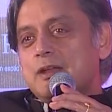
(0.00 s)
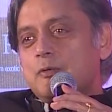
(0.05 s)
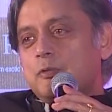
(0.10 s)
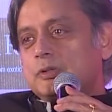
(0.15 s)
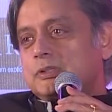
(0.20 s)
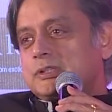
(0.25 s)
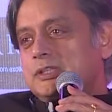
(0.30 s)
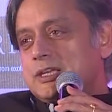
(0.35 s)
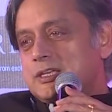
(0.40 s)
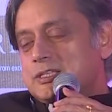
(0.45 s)

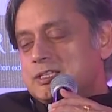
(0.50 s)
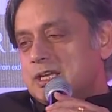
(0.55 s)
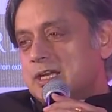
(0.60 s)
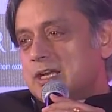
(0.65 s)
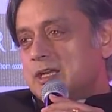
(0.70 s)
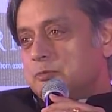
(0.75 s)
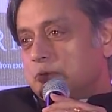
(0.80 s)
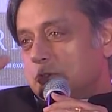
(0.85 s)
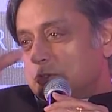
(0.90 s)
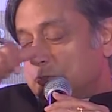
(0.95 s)
What they
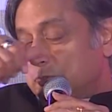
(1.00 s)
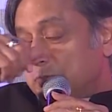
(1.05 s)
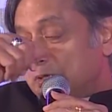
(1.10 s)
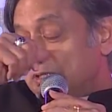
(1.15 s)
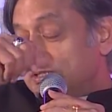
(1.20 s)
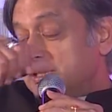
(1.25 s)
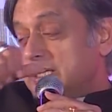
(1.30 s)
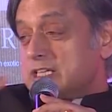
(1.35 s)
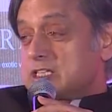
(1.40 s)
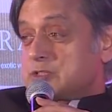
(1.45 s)
say, and what
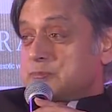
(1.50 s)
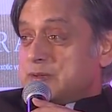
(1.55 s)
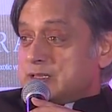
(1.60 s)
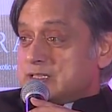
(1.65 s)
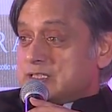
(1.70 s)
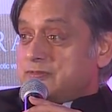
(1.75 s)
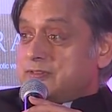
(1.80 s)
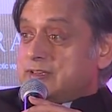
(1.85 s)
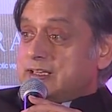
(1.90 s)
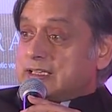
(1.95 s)
Upadhyaya
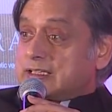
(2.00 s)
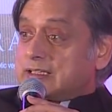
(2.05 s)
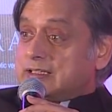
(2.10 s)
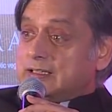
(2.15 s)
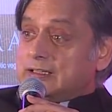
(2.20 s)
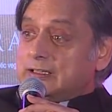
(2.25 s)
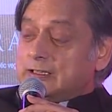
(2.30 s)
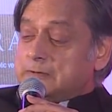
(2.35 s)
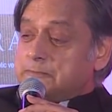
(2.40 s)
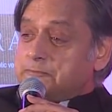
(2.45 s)
spells out very
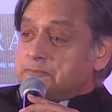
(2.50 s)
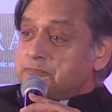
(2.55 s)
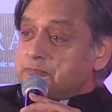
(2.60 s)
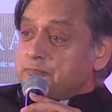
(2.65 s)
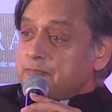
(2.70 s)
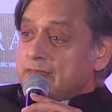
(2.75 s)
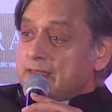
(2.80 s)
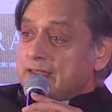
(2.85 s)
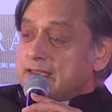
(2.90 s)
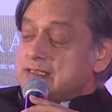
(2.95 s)
clearly,
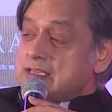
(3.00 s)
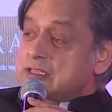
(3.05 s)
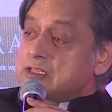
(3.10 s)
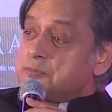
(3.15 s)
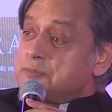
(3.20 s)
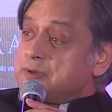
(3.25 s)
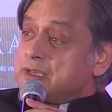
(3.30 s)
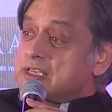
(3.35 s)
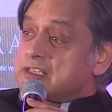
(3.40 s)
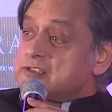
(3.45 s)
is that
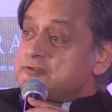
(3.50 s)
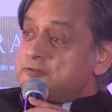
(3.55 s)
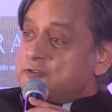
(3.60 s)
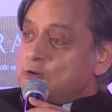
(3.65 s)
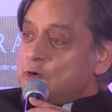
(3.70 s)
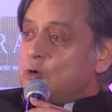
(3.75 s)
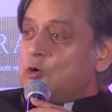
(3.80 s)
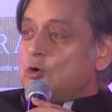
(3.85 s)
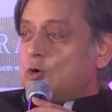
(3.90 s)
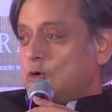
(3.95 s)
the biggest
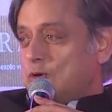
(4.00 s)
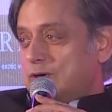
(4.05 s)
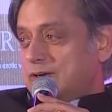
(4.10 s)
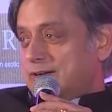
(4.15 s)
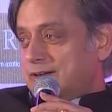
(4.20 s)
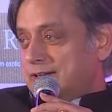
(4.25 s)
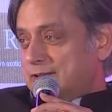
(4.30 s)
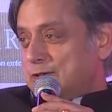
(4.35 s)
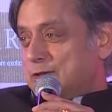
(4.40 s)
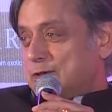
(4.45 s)
flaw
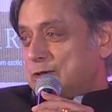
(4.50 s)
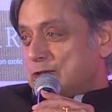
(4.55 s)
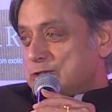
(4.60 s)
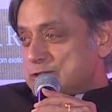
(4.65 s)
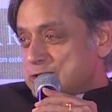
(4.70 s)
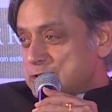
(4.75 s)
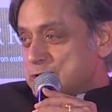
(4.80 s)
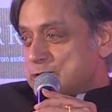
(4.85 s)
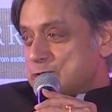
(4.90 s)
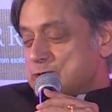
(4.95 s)
in the
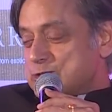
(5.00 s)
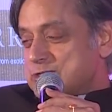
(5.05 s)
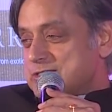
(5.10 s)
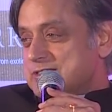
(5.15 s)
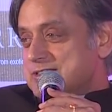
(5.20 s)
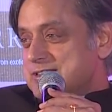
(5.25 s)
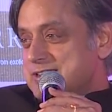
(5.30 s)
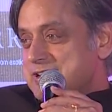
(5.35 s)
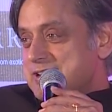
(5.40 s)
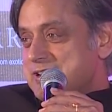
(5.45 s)

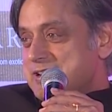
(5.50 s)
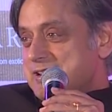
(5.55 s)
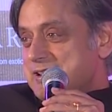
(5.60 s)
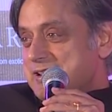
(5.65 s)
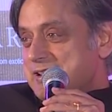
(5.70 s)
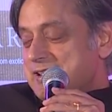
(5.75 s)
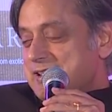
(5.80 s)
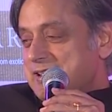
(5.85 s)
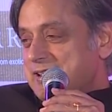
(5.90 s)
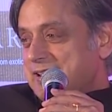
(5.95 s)
constitution
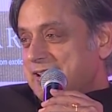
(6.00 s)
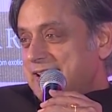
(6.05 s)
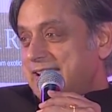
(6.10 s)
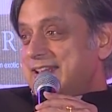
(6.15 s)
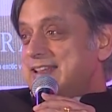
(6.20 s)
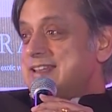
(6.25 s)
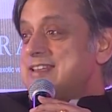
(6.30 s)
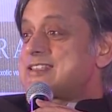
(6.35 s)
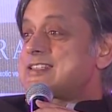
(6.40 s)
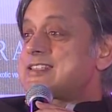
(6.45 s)

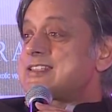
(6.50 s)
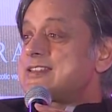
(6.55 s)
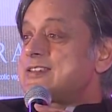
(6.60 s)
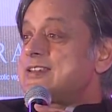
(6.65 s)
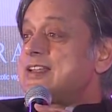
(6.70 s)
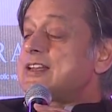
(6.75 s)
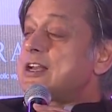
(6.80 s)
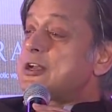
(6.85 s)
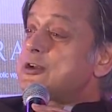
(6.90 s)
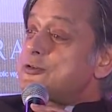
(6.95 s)
is
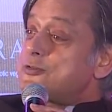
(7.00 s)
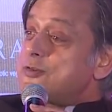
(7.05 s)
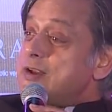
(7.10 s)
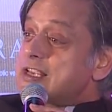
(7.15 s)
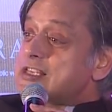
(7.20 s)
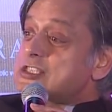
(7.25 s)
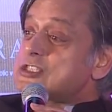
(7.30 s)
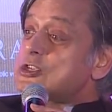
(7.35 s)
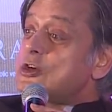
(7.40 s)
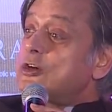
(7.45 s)
that it
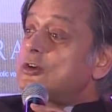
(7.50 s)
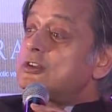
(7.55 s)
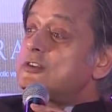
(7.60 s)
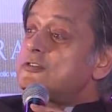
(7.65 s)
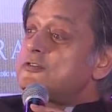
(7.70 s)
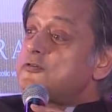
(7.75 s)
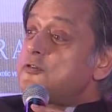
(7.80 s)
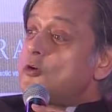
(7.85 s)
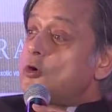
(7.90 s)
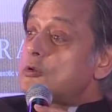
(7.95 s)
rests on a
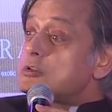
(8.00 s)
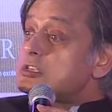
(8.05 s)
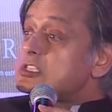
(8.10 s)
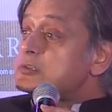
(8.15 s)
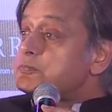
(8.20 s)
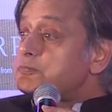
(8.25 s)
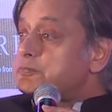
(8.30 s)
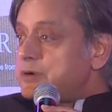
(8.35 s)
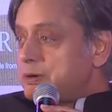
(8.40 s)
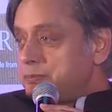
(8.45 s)

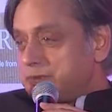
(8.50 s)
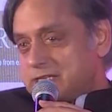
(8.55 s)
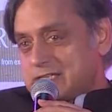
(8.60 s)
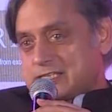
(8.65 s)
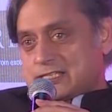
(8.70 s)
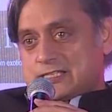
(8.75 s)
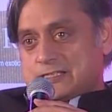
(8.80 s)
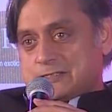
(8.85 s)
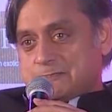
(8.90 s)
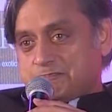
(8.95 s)
false
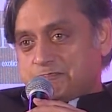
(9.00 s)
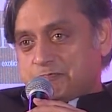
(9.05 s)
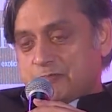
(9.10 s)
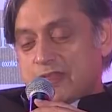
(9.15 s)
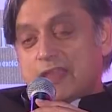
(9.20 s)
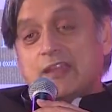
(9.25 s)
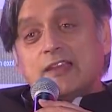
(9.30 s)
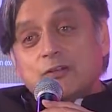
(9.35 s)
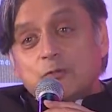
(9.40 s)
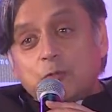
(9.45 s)
premise.
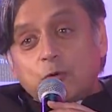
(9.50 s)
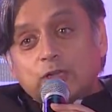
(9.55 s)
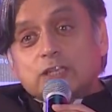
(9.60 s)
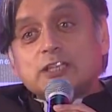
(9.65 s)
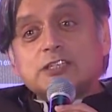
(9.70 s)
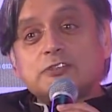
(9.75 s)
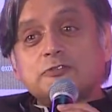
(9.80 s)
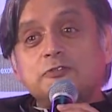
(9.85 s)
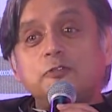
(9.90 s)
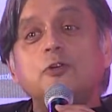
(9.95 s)
What
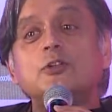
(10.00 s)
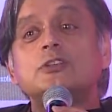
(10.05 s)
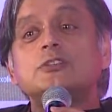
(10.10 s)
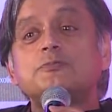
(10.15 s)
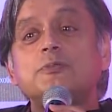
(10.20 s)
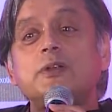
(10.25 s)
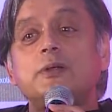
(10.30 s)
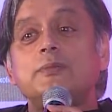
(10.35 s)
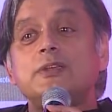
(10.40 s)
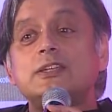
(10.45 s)
is the false
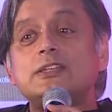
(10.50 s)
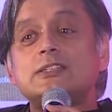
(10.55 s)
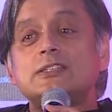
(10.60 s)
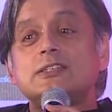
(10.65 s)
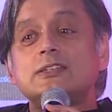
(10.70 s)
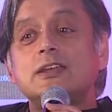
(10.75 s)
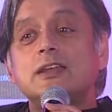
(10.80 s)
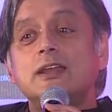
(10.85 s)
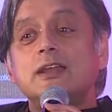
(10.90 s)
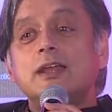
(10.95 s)

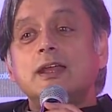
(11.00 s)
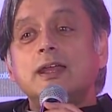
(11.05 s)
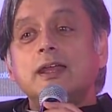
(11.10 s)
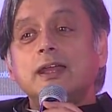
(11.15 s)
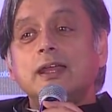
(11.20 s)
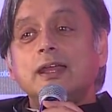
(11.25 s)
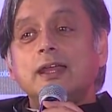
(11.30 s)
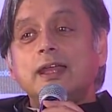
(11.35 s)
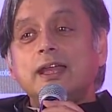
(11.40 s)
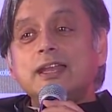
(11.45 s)
premise?
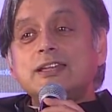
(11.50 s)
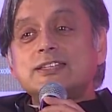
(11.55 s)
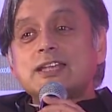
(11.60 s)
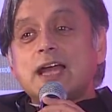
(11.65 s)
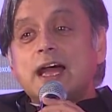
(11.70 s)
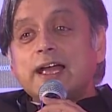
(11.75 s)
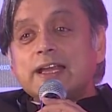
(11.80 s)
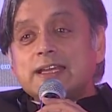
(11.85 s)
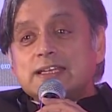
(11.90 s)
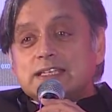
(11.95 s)
Its
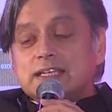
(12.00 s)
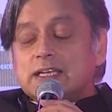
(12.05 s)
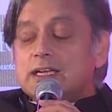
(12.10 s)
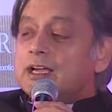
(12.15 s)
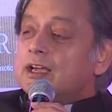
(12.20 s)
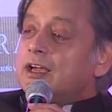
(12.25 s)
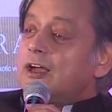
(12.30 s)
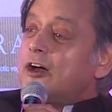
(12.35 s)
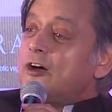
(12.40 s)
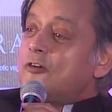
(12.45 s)

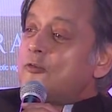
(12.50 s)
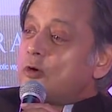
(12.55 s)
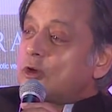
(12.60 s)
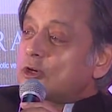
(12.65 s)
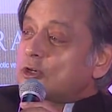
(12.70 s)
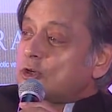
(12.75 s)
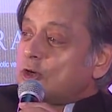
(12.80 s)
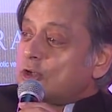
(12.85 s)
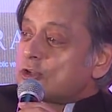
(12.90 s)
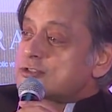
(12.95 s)
idea of
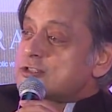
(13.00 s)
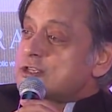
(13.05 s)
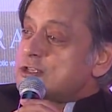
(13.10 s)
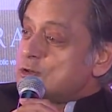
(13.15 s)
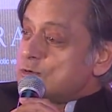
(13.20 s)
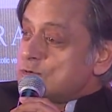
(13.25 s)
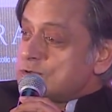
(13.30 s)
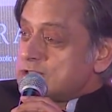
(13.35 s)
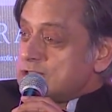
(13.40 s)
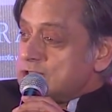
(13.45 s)
what
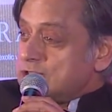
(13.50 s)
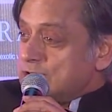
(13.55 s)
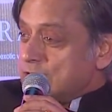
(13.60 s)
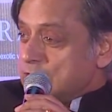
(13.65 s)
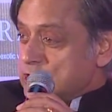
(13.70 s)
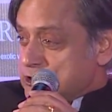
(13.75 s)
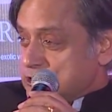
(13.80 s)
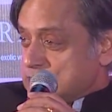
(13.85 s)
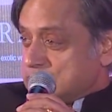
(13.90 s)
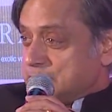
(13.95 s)
constitutes a
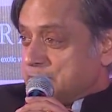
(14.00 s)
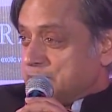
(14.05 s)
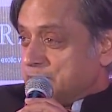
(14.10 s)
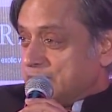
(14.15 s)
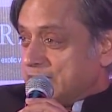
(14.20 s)
nation.